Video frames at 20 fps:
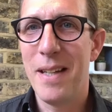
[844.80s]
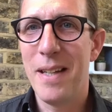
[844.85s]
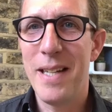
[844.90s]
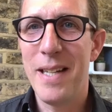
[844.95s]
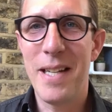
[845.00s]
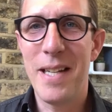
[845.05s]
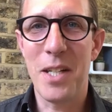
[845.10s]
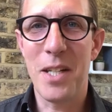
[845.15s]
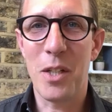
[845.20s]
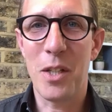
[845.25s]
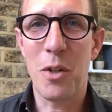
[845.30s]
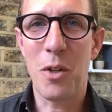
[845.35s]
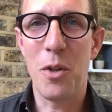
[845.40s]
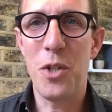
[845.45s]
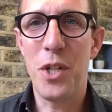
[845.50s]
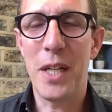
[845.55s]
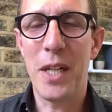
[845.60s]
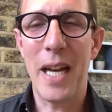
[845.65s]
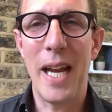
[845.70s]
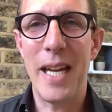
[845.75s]
It doesn't
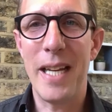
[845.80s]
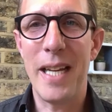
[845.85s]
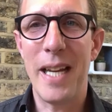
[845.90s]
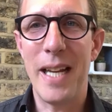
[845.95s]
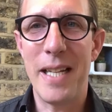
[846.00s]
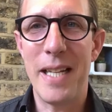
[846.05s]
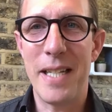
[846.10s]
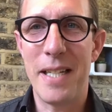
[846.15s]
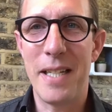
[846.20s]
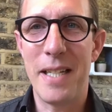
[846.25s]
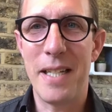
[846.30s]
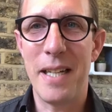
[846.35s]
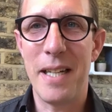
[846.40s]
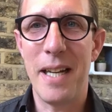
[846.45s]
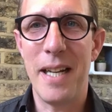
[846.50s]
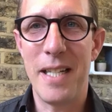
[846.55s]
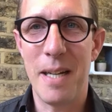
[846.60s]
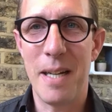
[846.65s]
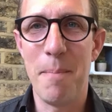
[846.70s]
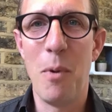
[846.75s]
conjugate. It's
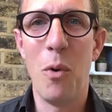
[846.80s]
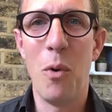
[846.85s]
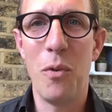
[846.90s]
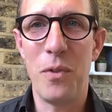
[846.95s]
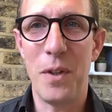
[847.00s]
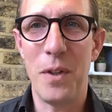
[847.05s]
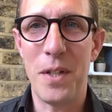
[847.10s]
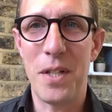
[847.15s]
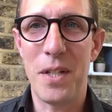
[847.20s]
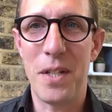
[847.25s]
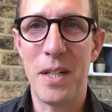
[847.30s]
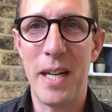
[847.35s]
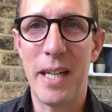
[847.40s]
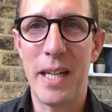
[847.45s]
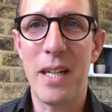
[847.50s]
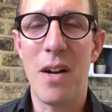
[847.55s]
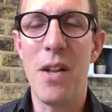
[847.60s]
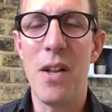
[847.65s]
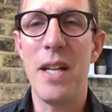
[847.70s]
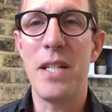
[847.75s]
amorphous.
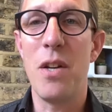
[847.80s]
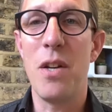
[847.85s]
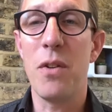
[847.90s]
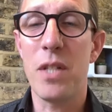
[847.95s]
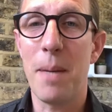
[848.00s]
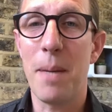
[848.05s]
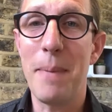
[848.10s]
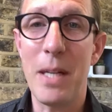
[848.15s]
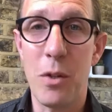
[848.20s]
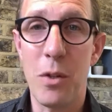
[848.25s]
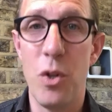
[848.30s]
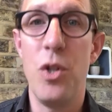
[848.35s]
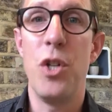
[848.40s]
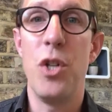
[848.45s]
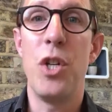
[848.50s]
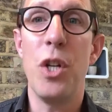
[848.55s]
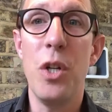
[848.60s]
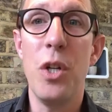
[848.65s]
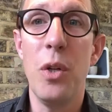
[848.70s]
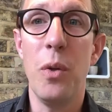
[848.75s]
It's not something you can
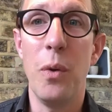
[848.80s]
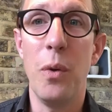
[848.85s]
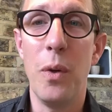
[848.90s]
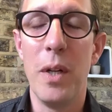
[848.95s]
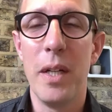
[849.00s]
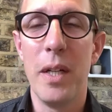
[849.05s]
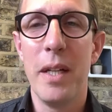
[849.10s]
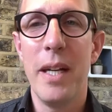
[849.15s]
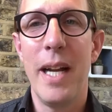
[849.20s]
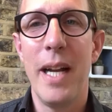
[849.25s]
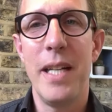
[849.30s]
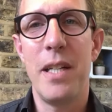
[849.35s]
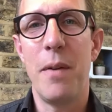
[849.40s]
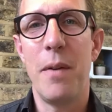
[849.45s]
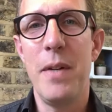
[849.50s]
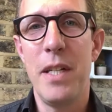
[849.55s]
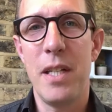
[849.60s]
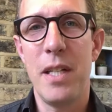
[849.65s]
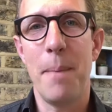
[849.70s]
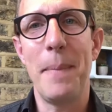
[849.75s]
do. It's only
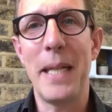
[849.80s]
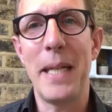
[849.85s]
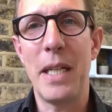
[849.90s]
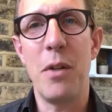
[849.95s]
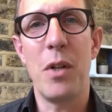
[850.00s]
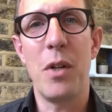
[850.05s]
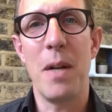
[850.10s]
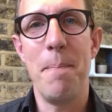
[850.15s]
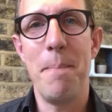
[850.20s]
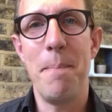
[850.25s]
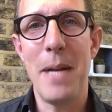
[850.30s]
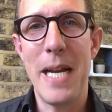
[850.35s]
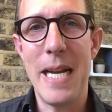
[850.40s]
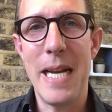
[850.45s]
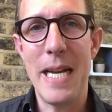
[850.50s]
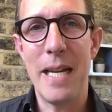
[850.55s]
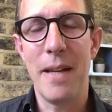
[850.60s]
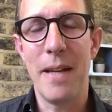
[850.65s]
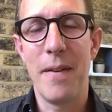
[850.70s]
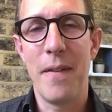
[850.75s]
something you can
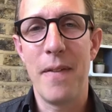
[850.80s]
be.